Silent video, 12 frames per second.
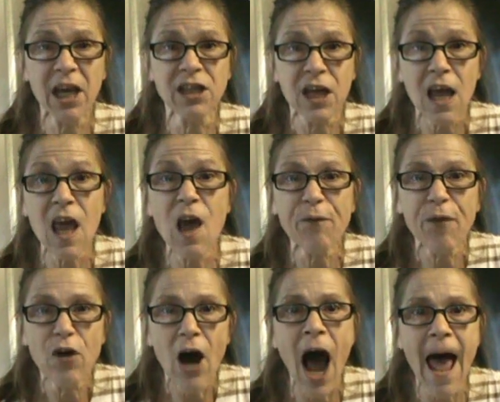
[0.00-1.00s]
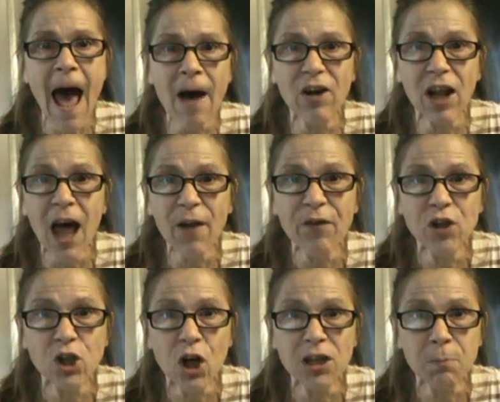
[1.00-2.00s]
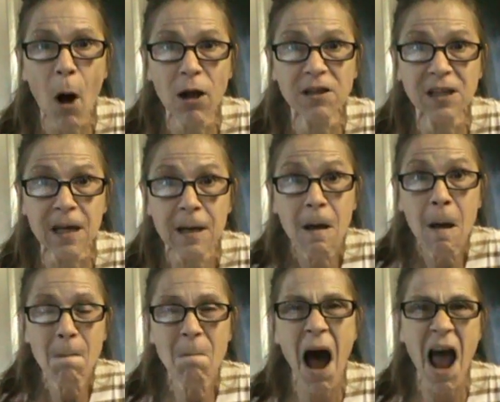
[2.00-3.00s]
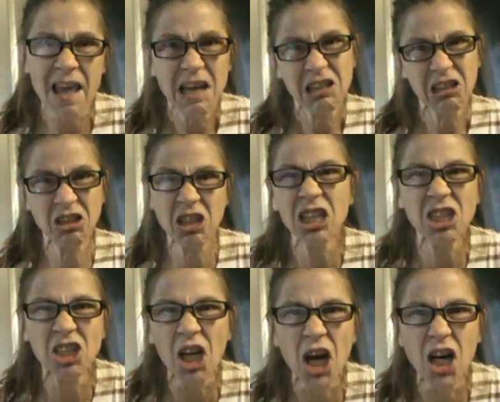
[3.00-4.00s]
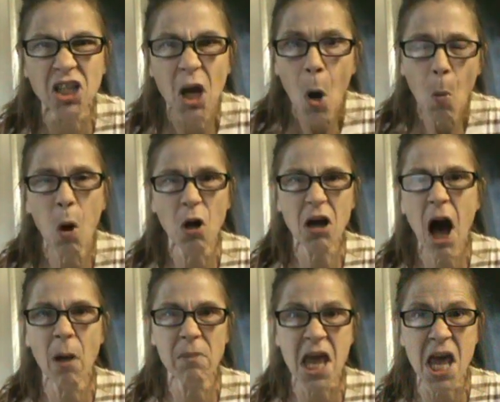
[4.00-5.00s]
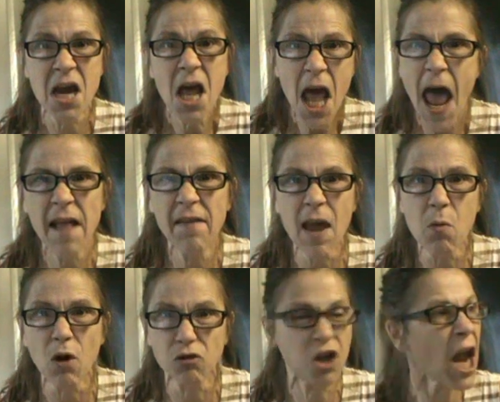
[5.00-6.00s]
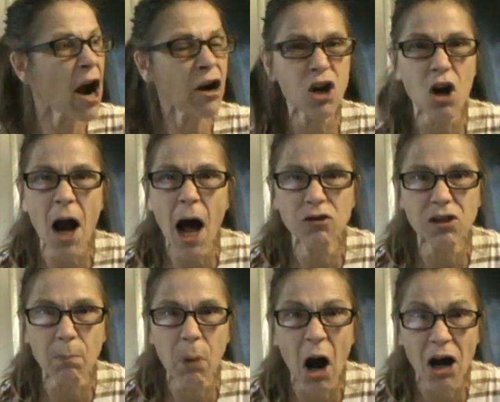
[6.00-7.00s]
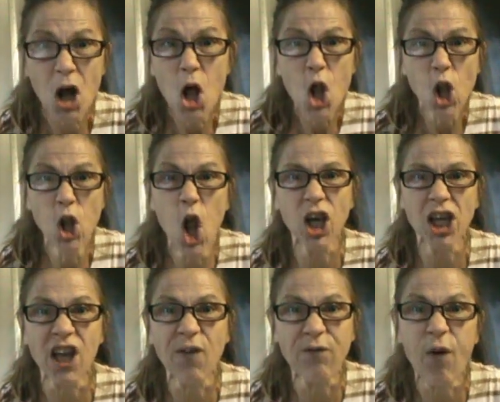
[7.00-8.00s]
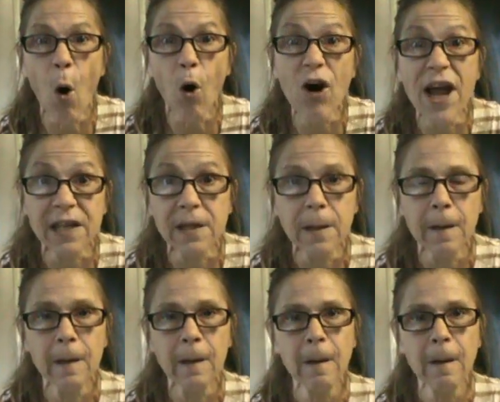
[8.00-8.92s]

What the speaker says: because if I have a life insurance policy, my sisters will come in and they will tear your house apart looking for it.